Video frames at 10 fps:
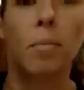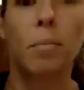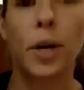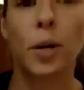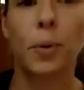
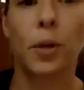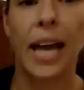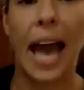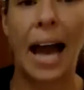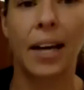Purple
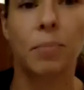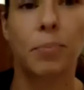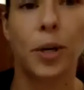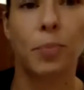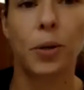cat,
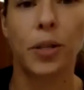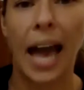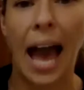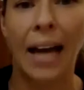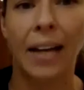
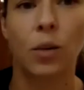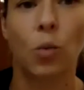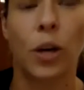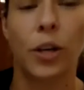what